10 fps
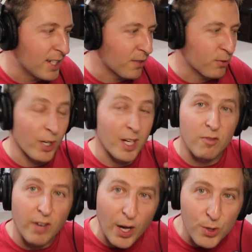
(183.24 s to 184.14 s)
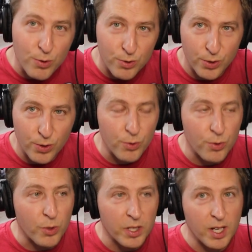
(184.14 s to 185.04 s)
and it's of great value to you,
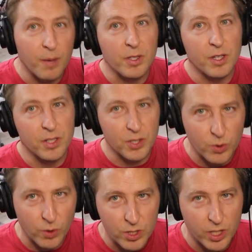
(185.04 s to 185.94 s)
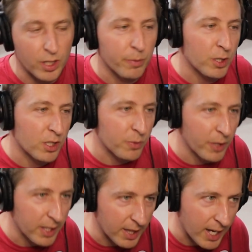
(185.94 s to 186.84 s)
you could come to the Discord channel,
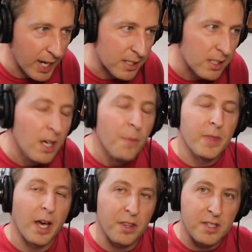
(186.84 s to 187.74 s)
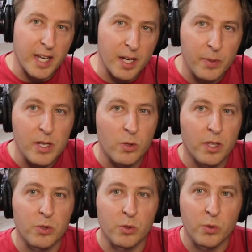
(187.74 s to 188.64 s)
participate in that. Now, the second piece of
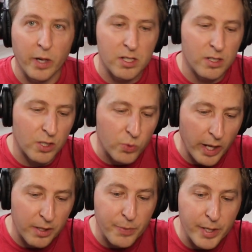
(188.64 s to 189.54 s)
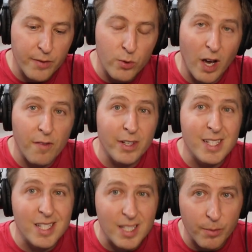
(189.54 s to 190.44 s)
this with questions as well is Many of you have
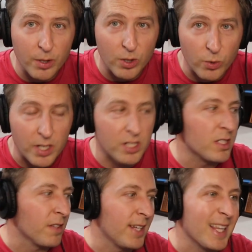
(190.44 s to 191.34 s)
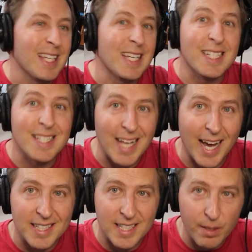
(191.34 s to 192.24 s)
very similar questions, if not the
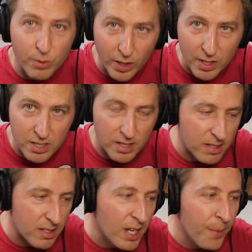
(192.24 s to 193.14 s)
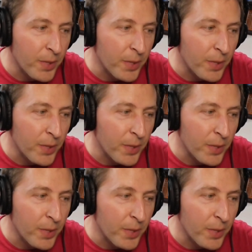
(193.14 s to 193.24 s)
exact same questions.